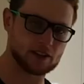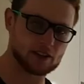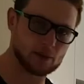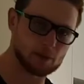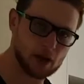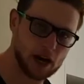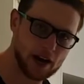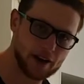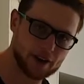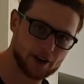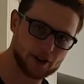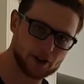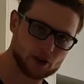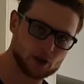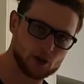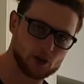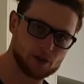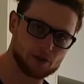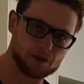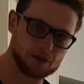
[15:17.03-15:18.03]
a tomato
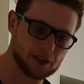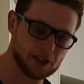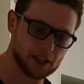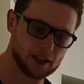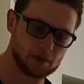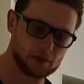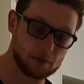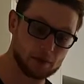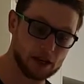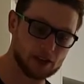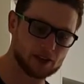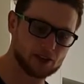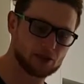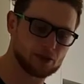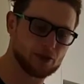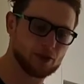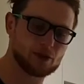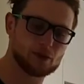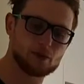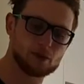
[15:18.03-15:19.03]
sort of thing mixed
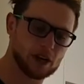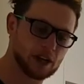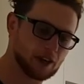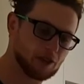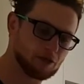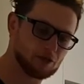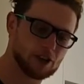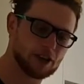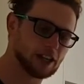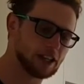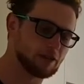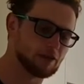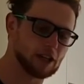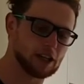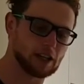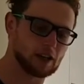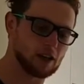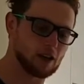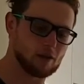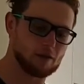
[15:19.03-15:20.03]
through them, but they're really,
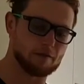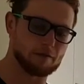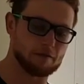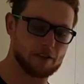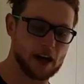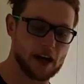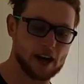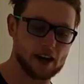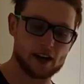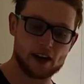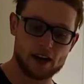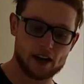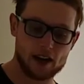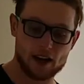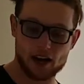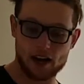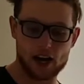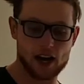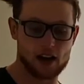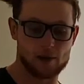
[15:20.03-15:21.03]
really low in fat,
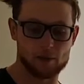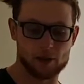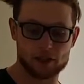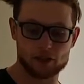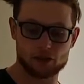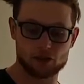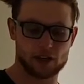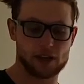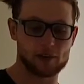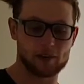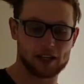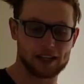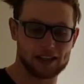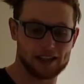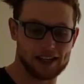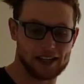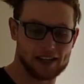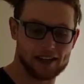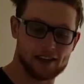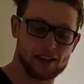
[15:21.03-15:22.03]
um, extremely
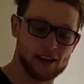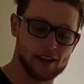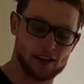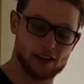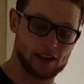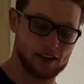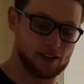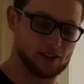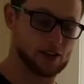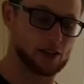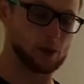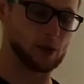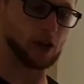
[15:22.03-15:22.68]
lean. So